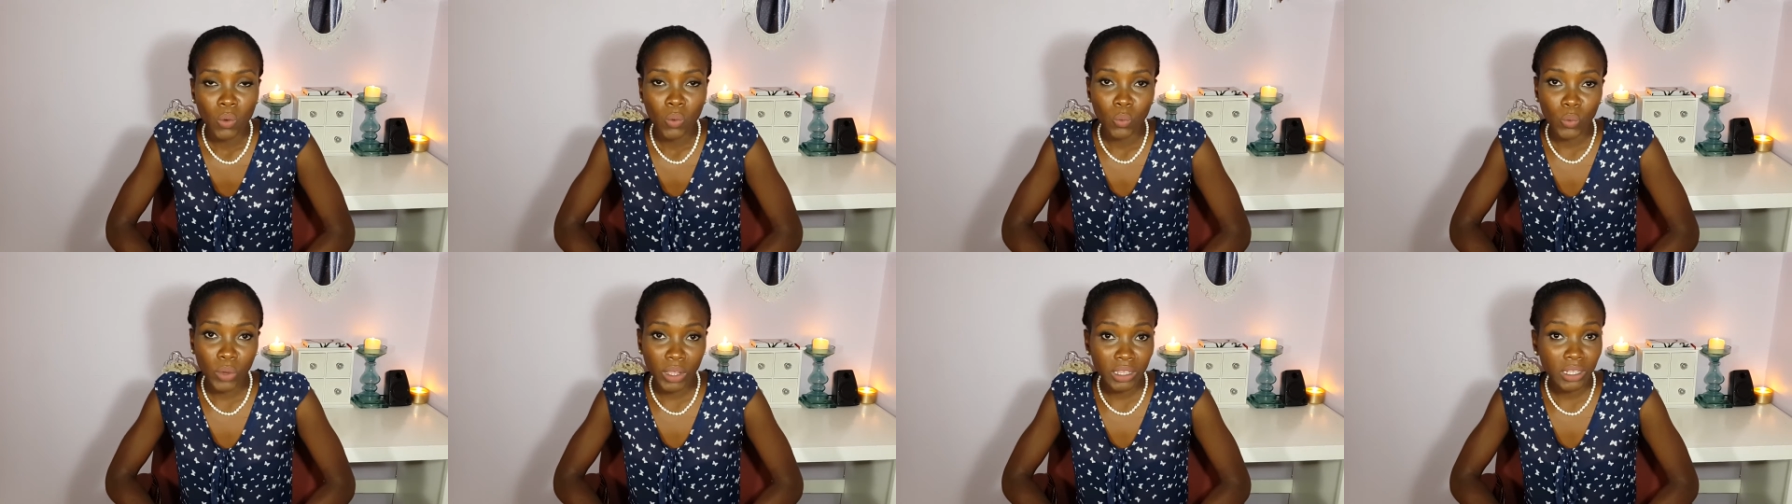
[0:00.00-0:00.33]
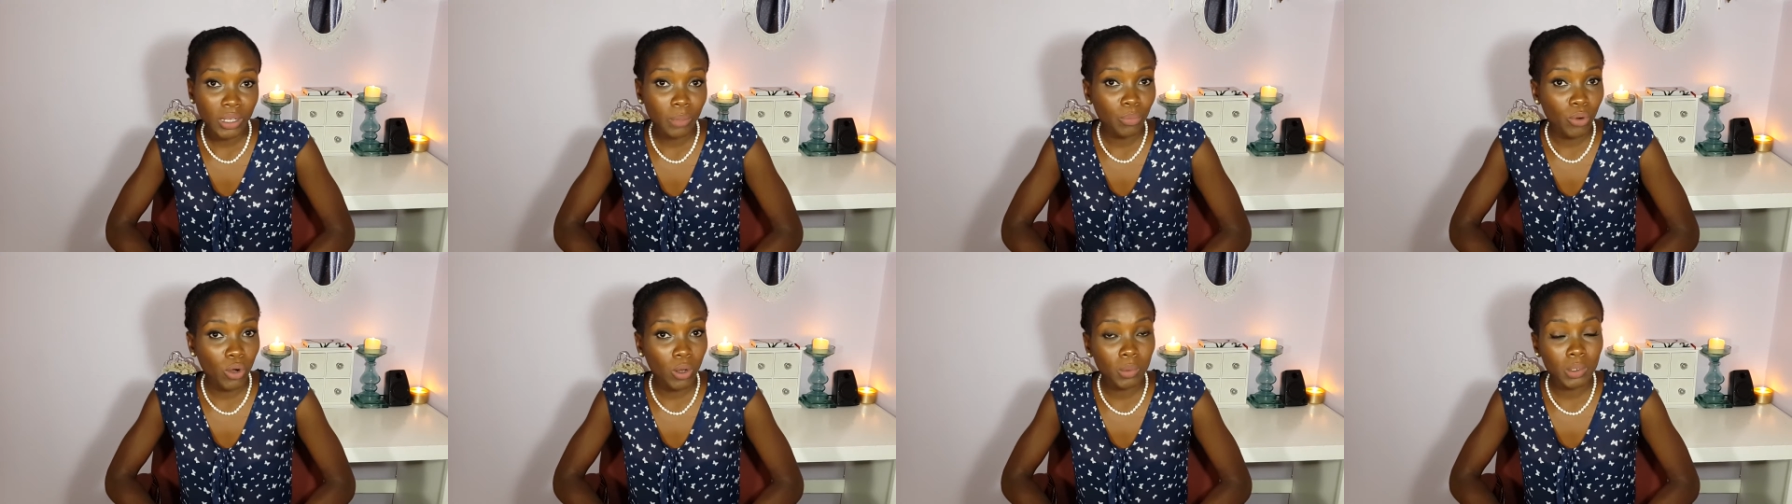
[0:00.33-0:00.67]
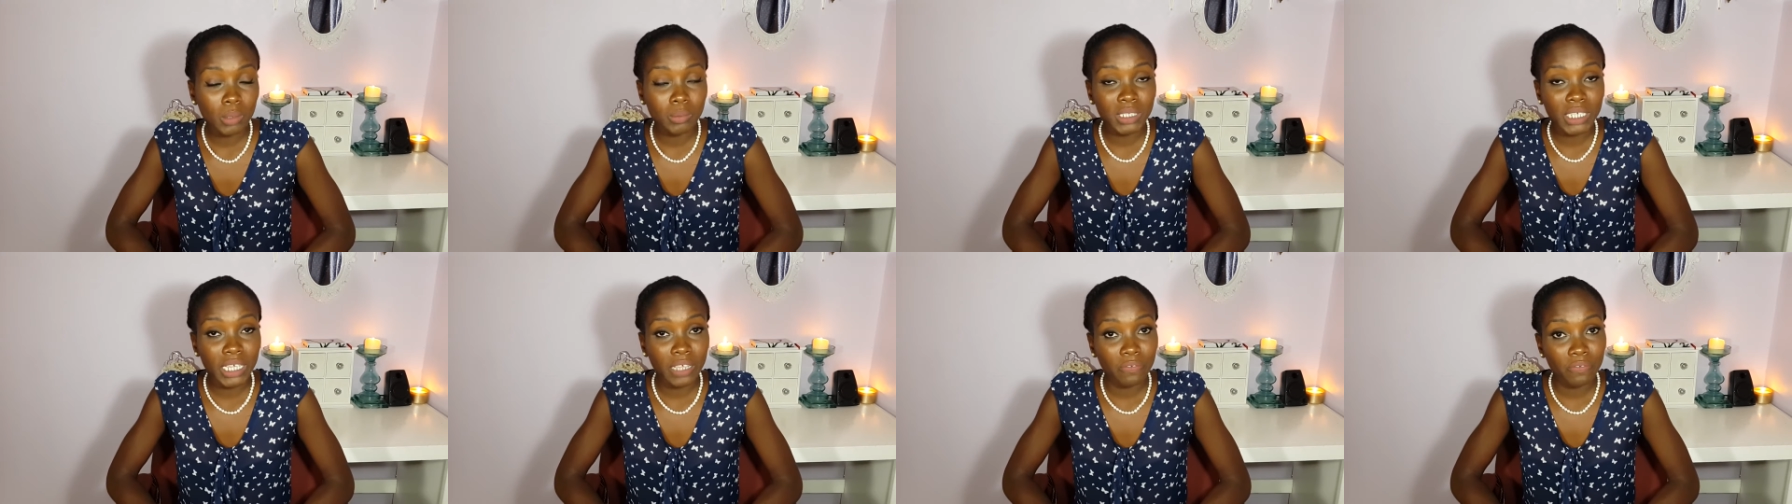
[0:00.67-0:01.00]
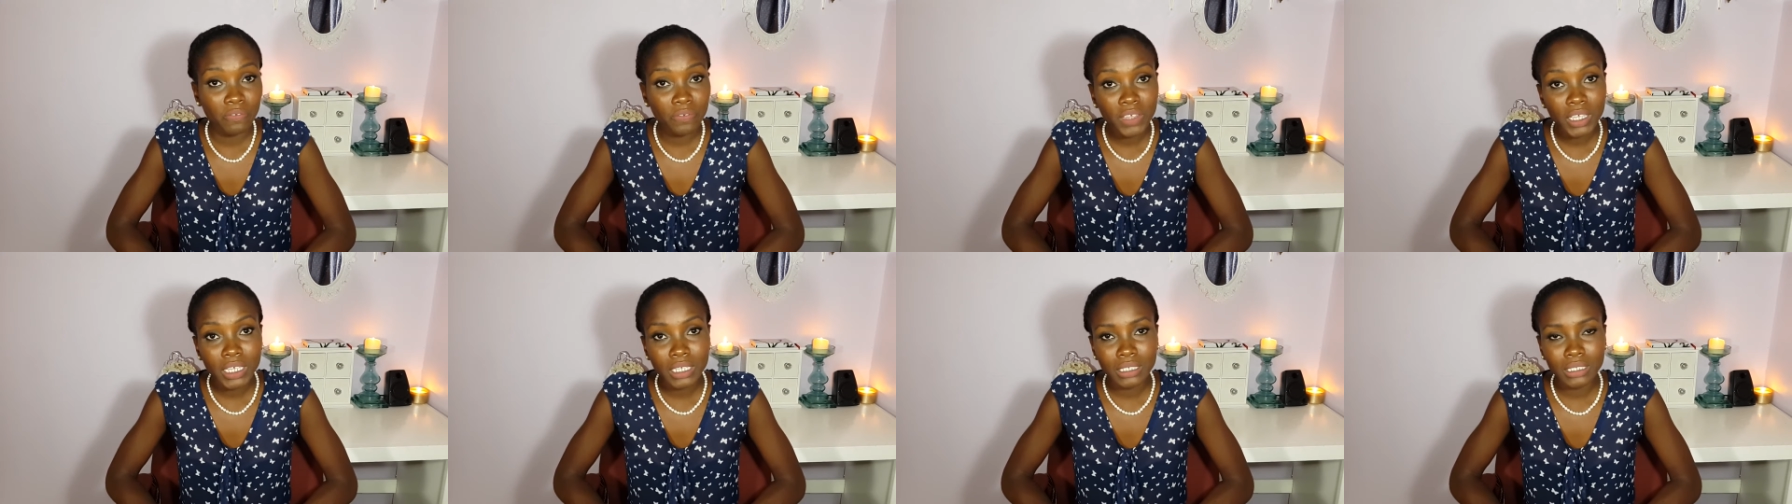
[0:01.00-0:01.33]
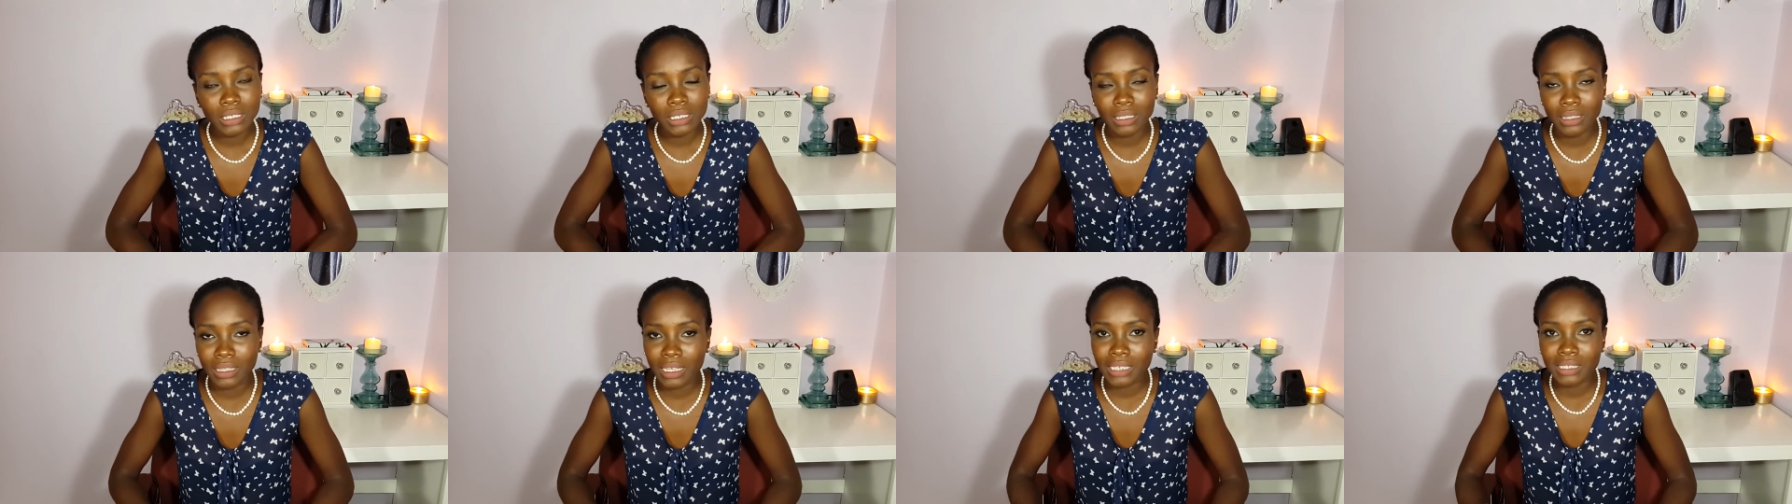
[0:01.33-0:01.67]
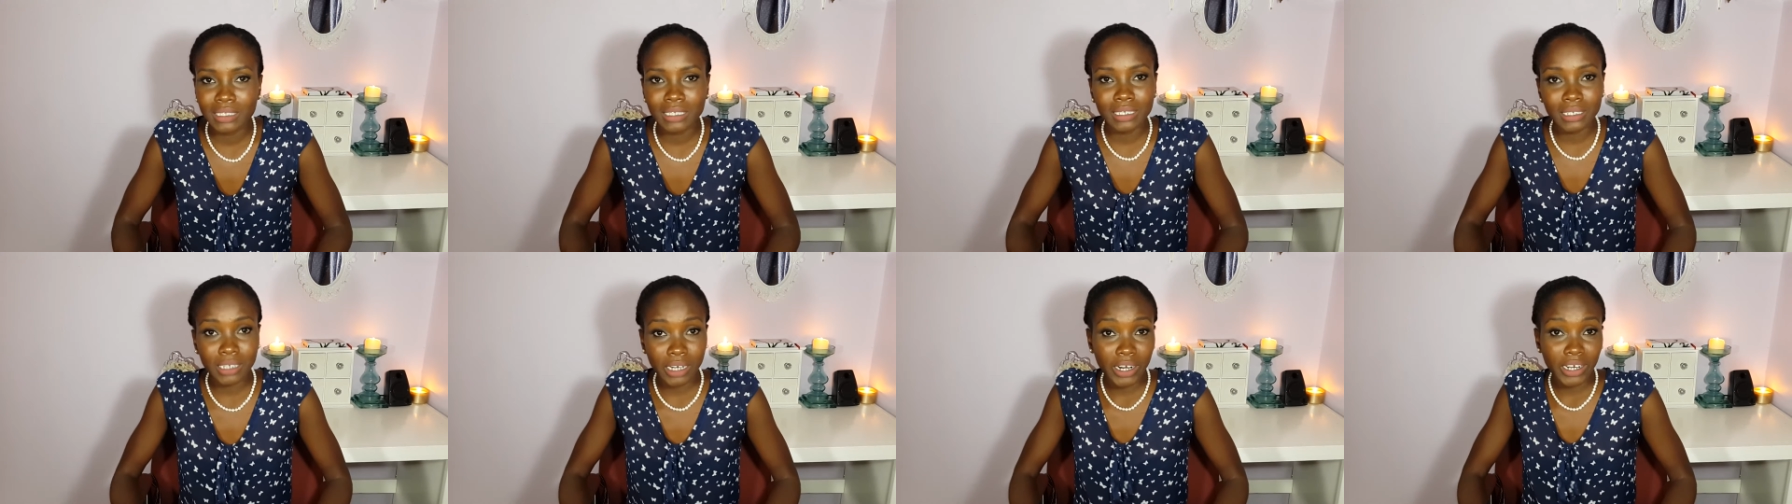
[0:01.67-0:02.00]
when their problems get fixed,
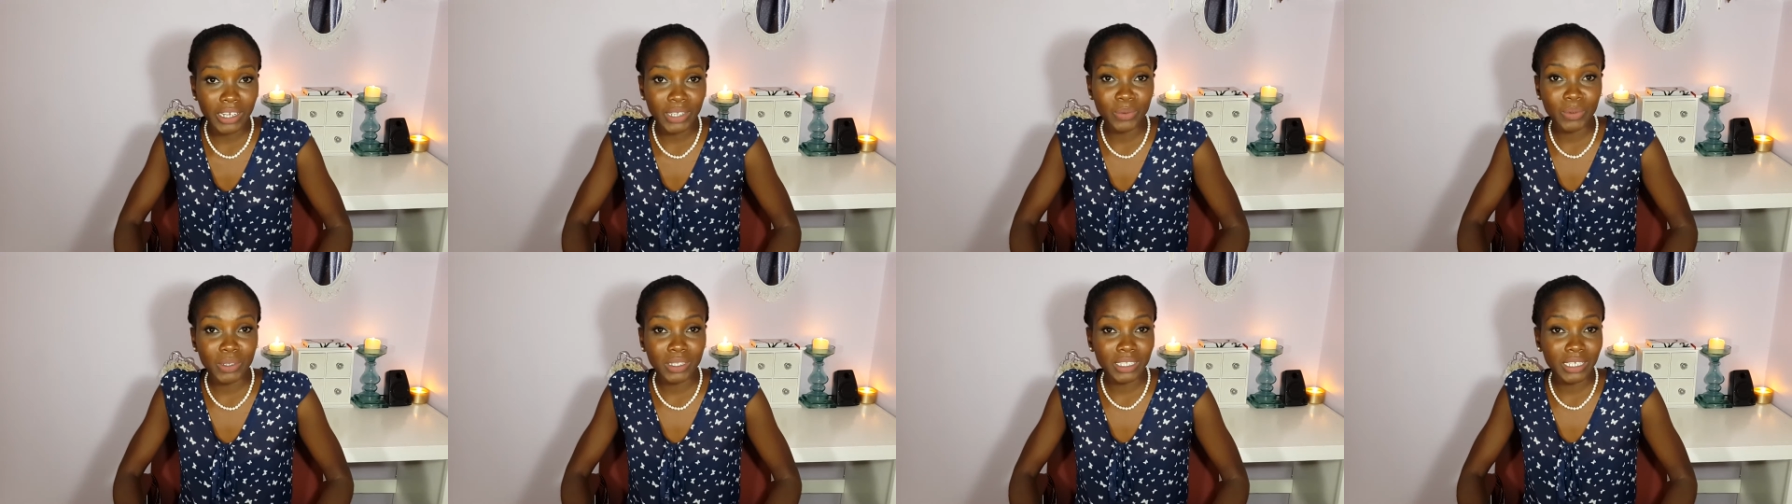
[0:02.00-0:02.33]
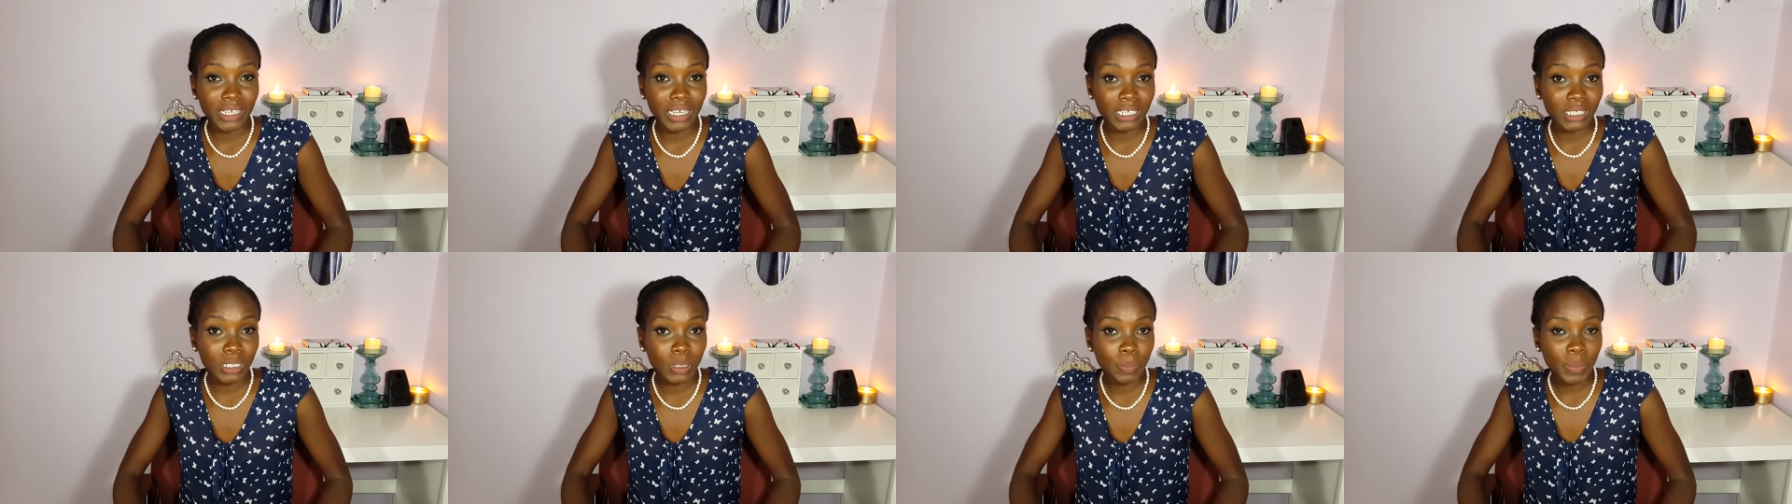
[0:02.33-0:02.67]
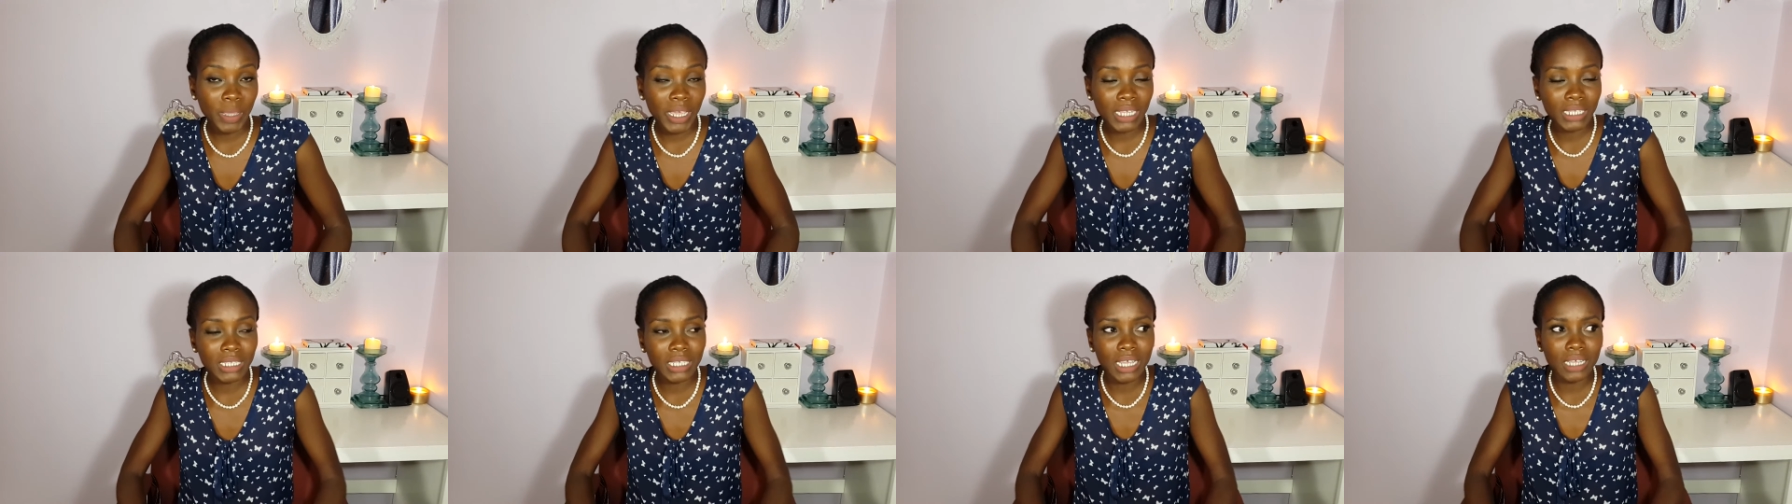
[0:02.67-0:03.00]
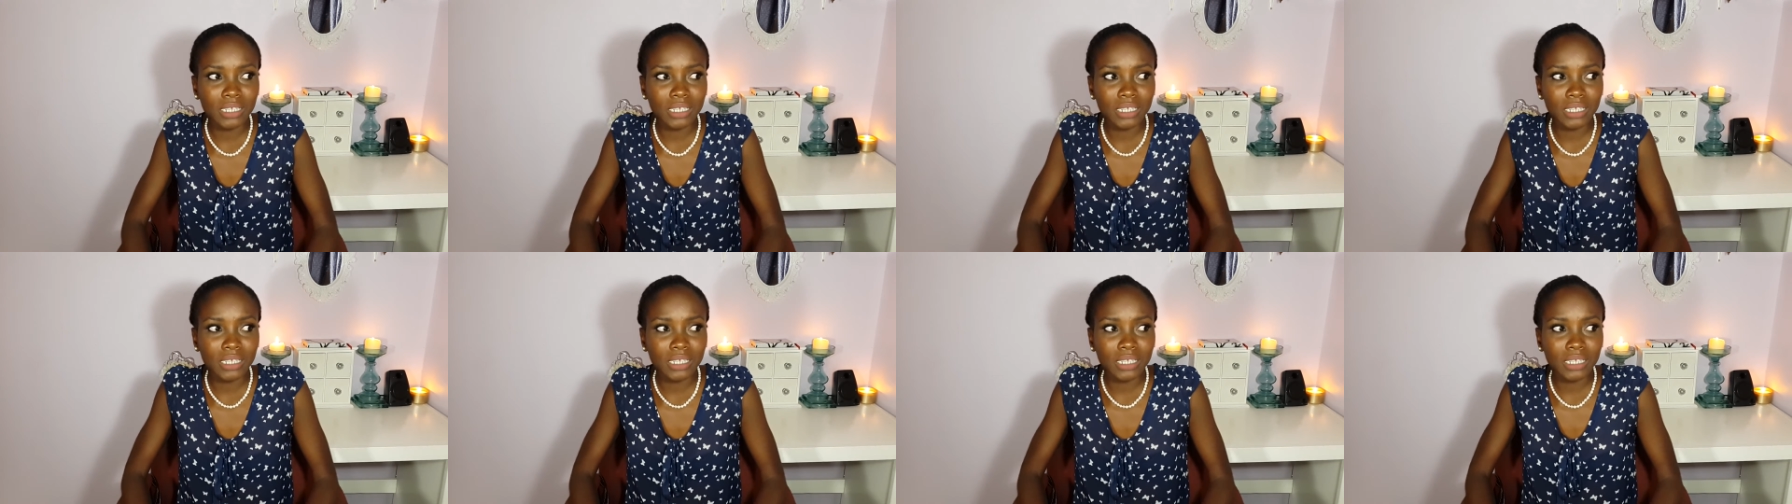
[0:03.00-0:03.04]
that's entirely what they expect,